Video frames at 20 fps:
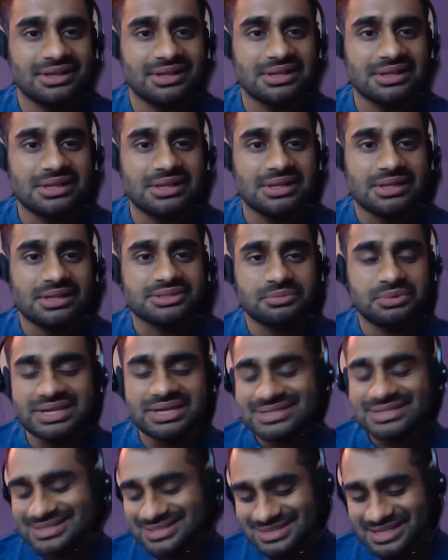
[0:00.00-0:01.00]
so let's
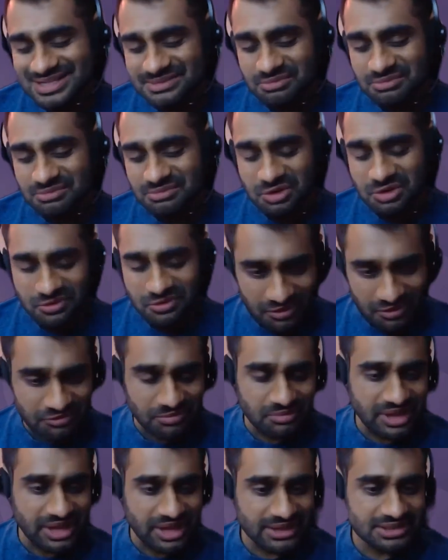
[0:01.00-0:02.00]
let's move on from there
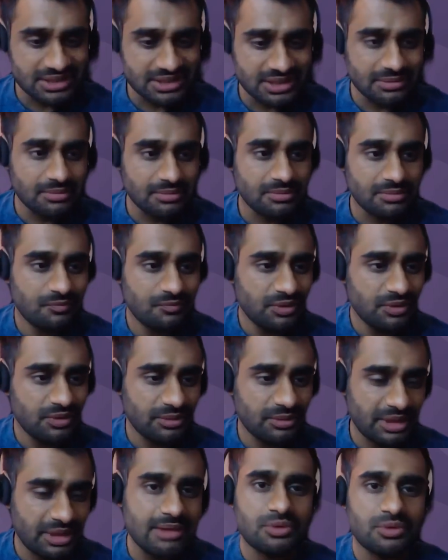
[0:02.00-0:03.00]
to keep with
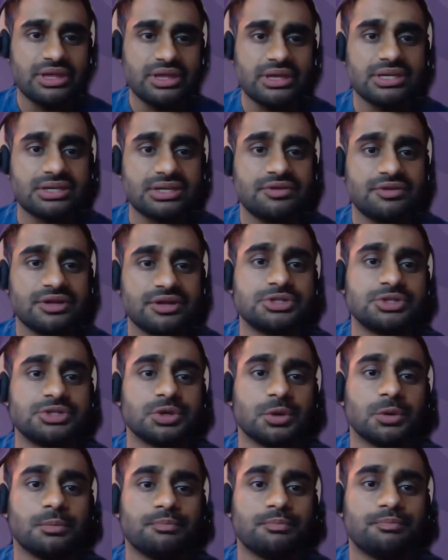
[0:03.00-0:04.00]
the individual.
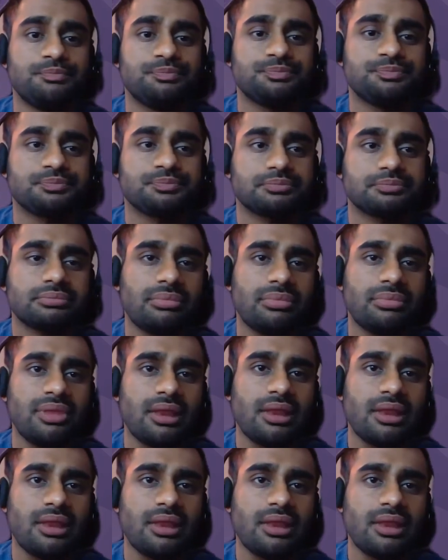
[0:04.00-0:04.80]
So